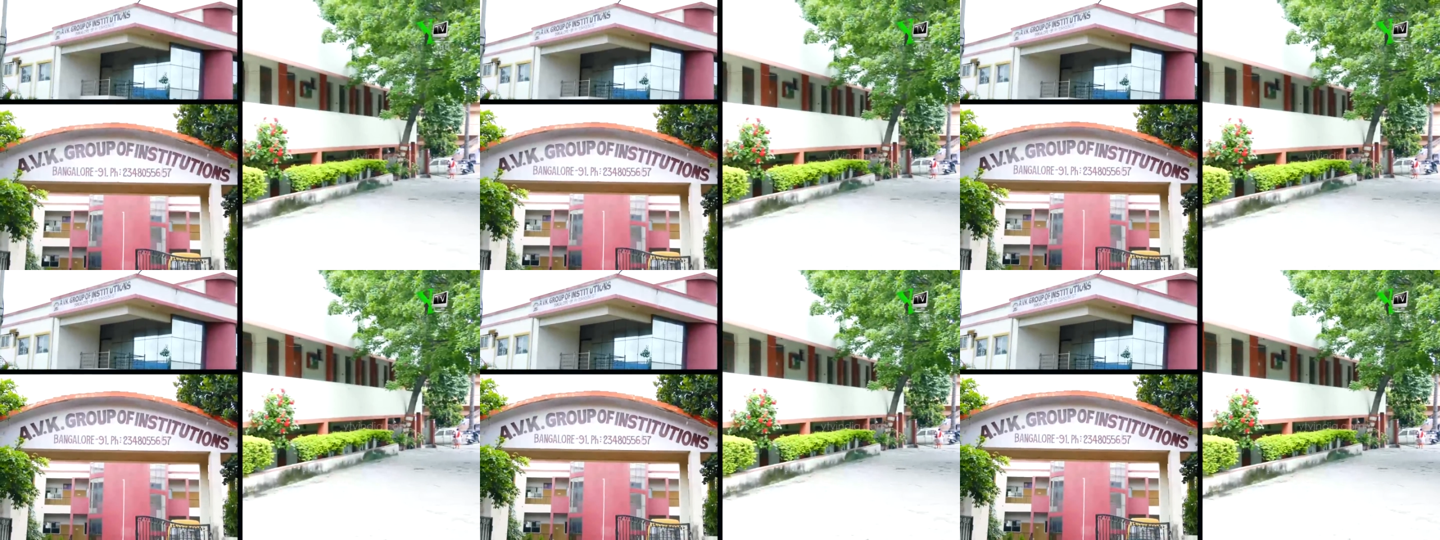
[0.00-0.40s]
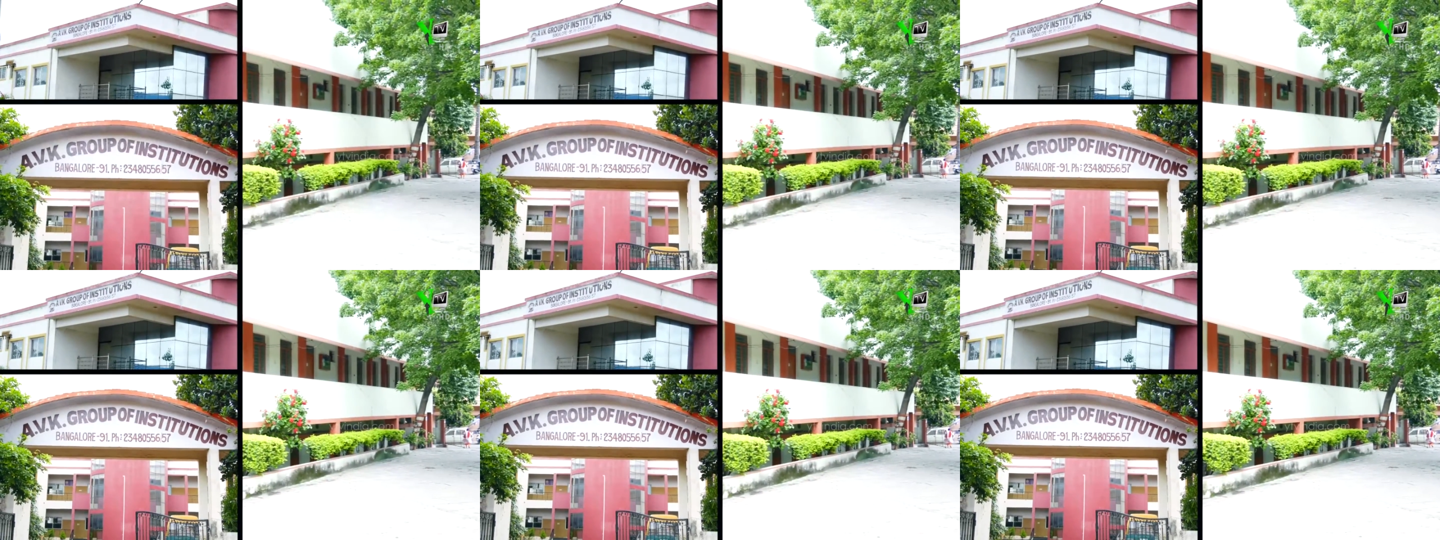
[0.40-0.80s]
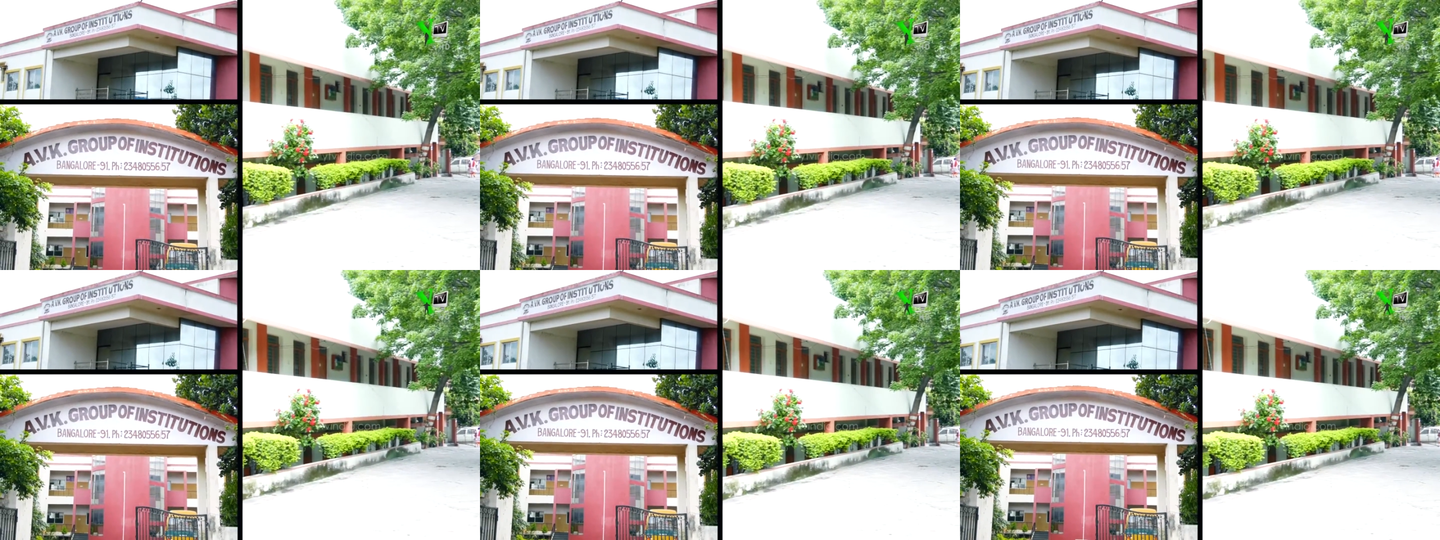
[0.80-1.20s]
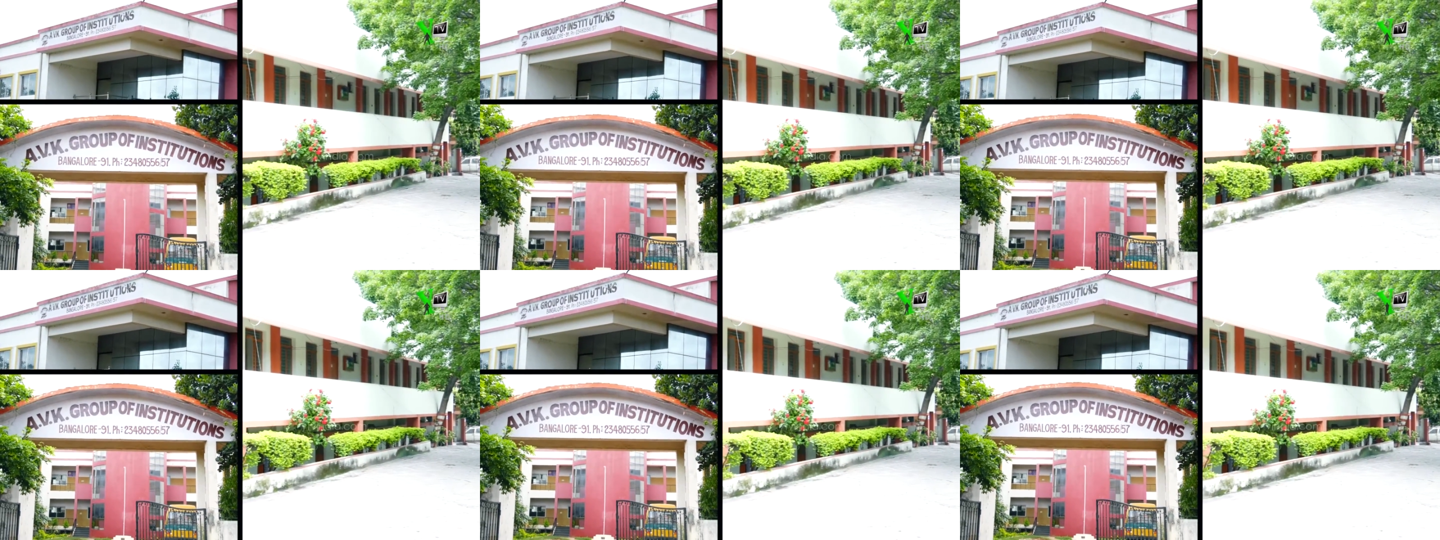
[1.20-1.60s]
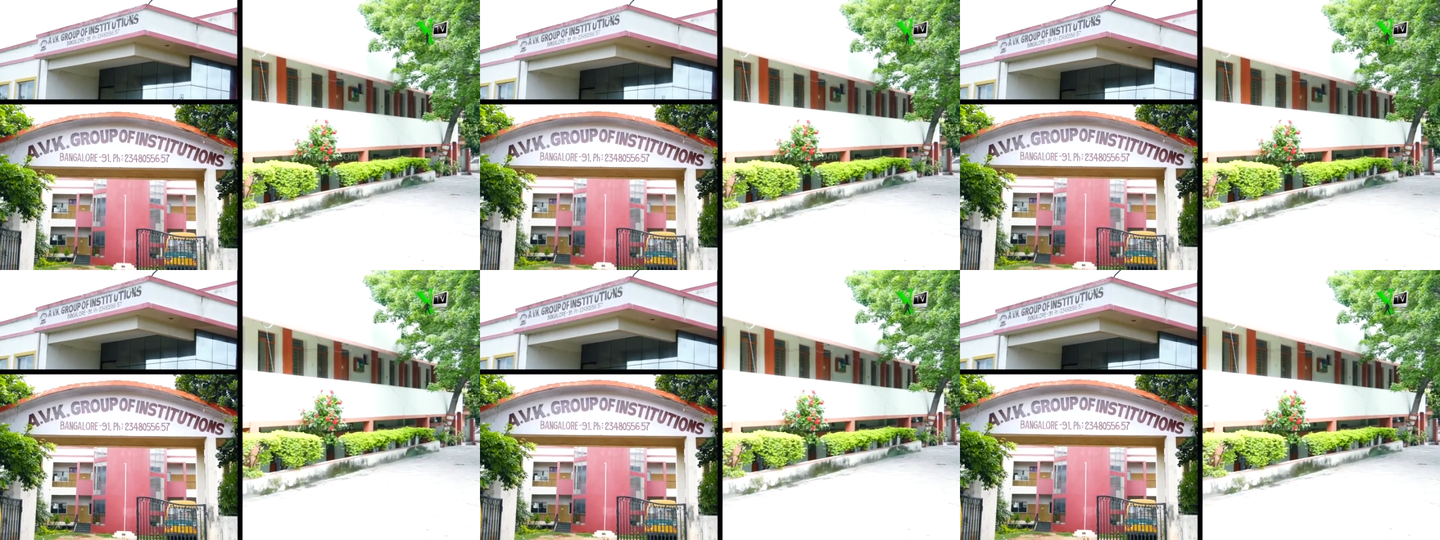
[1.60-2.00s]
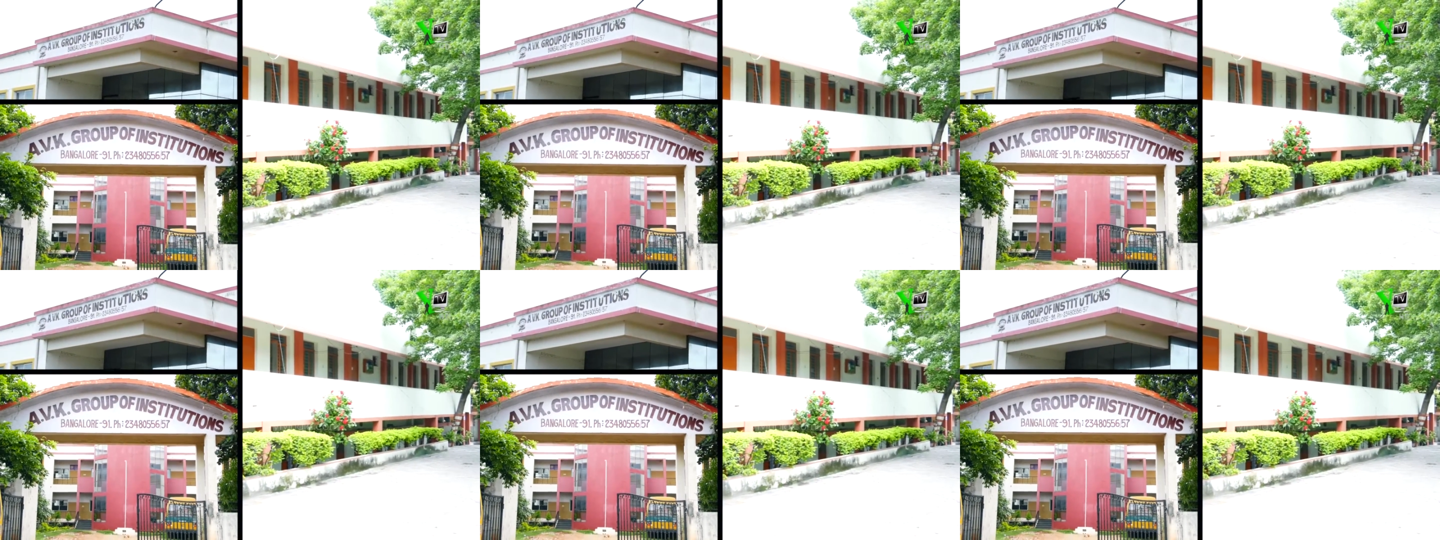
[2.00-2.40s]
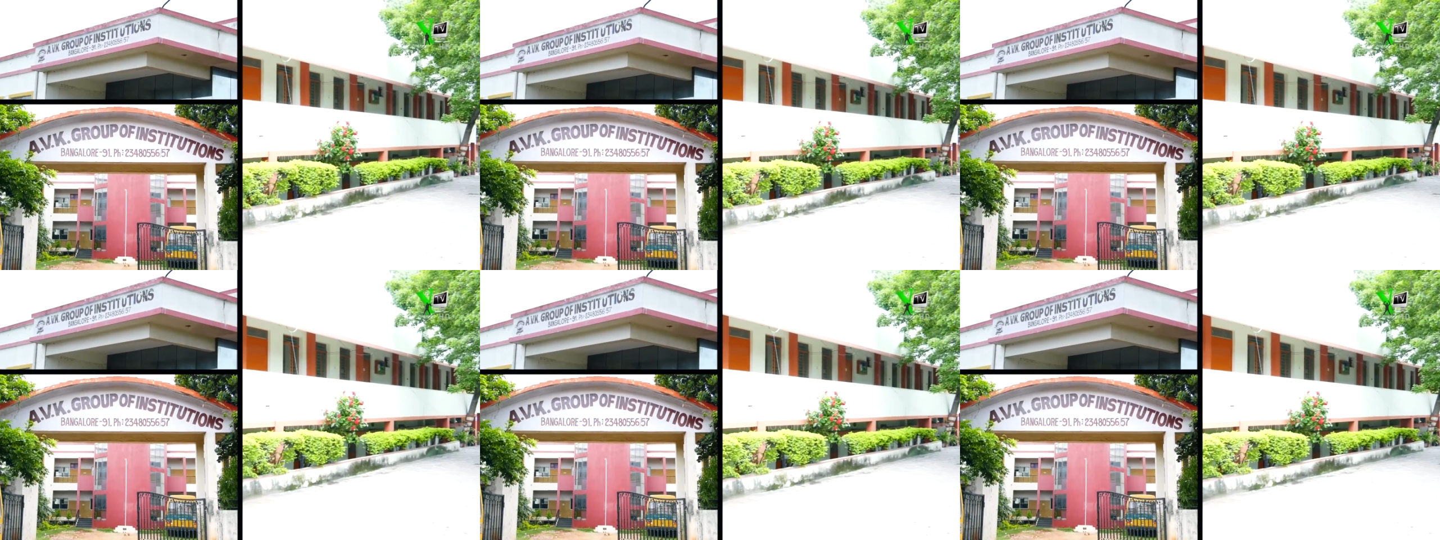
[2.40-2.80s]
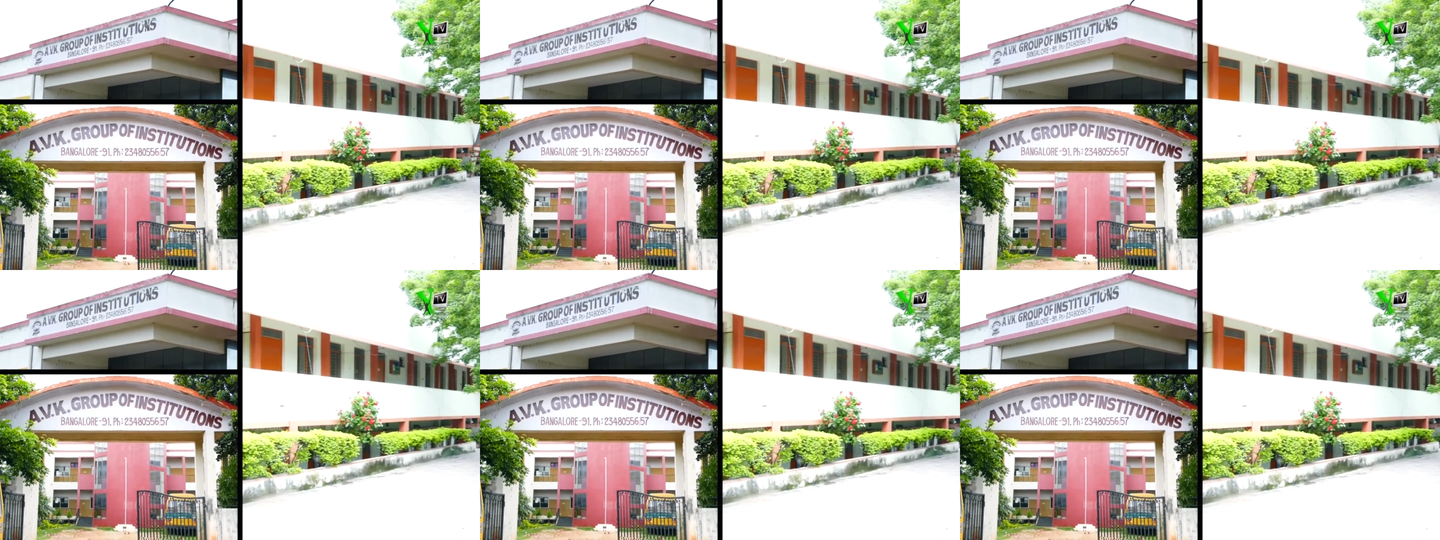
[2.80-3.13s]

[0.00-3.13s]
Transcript: [unreadable: no face in view]